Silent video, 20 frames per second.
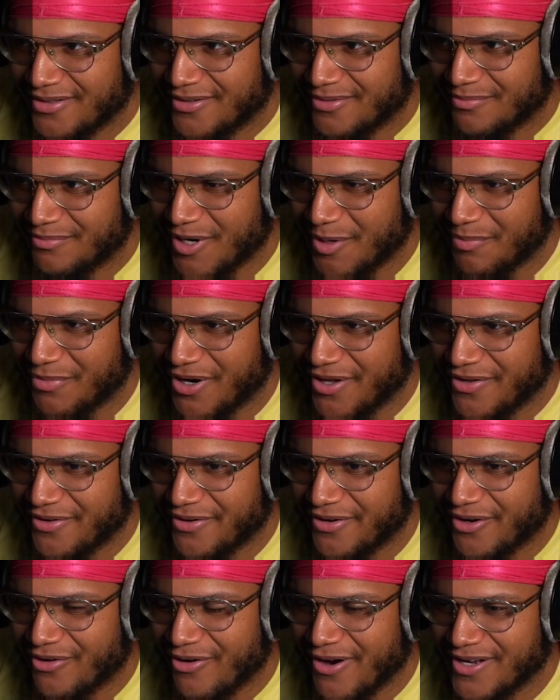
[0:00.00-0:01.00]
My brother
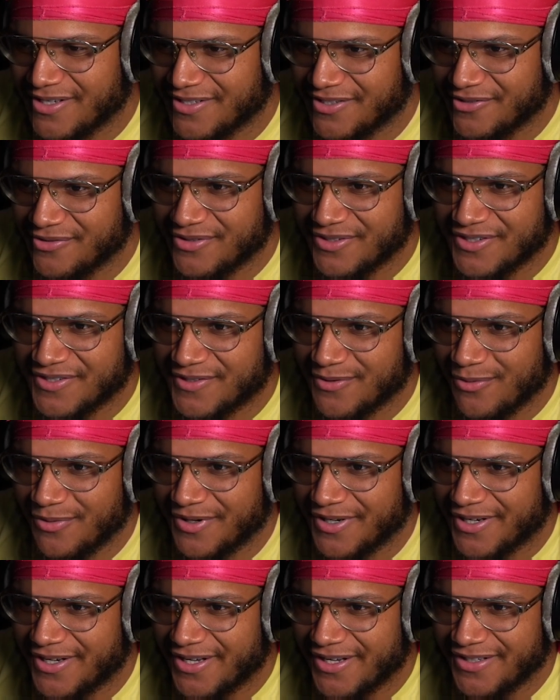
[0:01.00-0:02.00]
in Christ, use the sword to
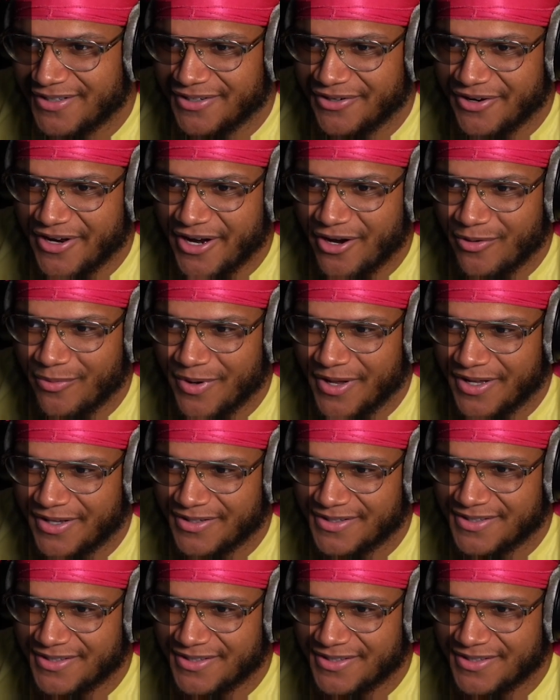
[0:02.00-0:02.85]
cut your airways